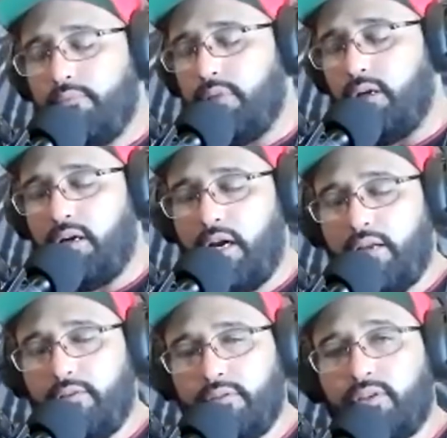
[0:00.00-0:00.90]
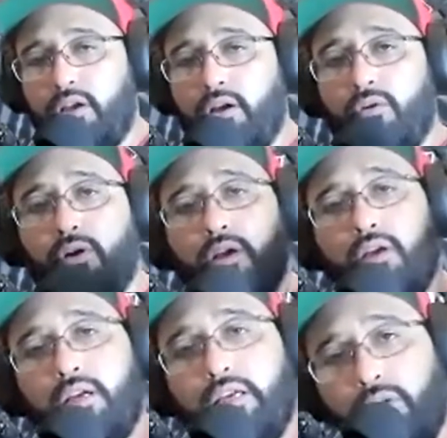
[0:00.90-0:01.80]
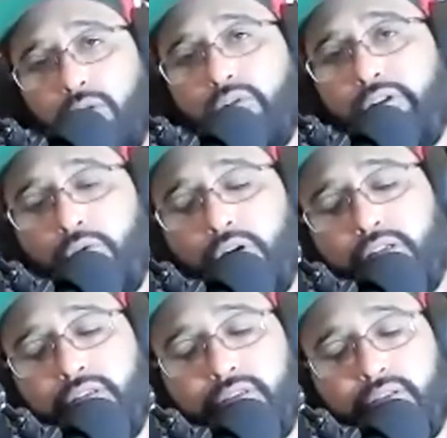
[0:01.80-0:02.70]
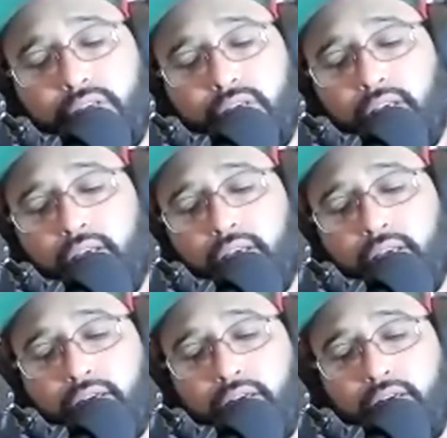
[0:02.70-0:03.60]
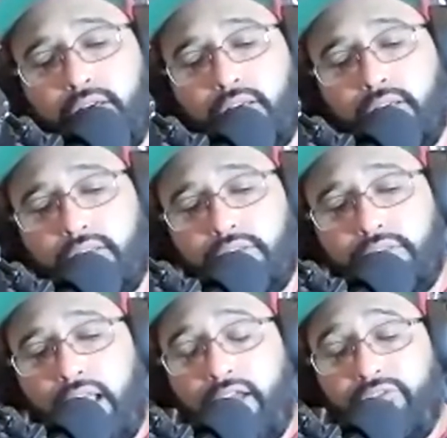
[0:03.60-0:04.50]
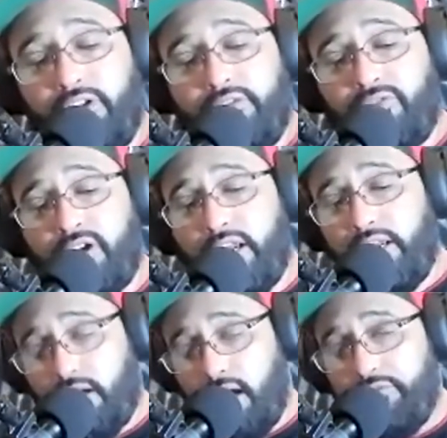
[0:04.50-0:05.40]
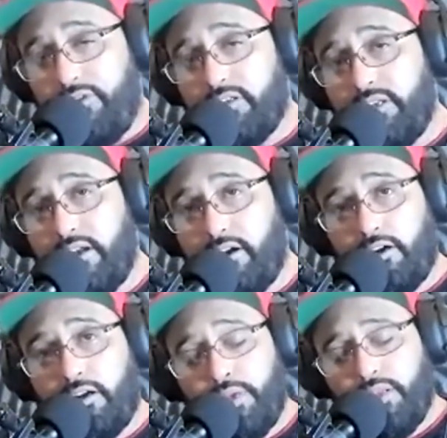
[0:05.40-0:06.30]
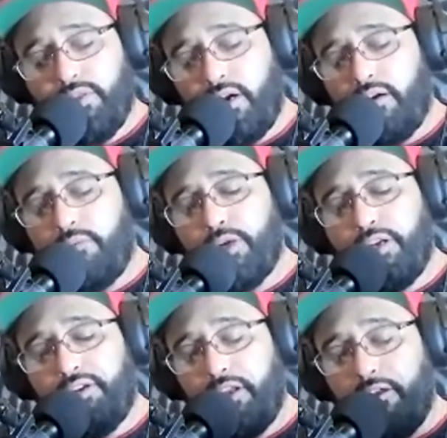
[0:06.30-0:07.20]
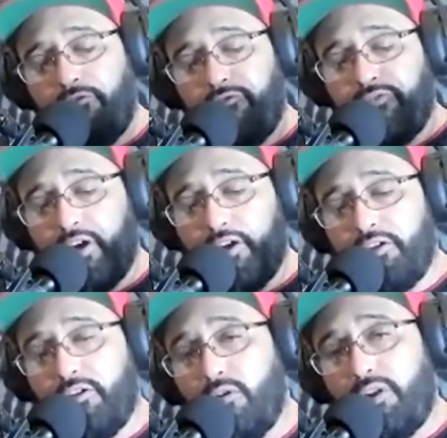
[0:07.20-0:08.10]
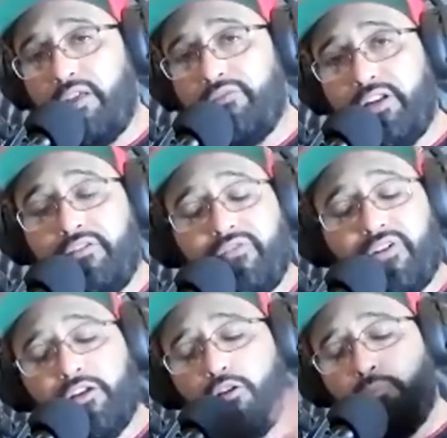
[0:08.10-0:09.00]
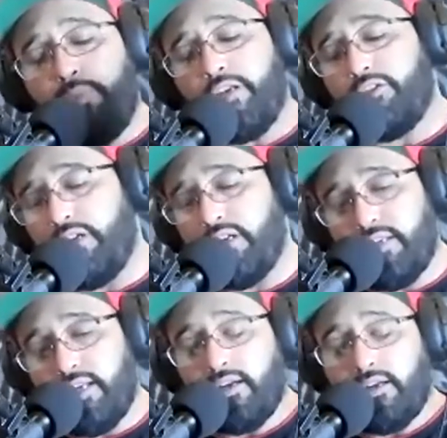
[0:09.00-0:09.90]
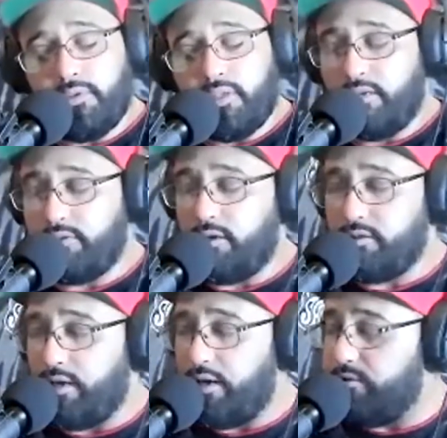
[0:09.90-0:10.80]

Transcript: All right, so and the only ones that have an invite obviously are going to be there, but if you don't have an invite, you go to patreon.com/Rsay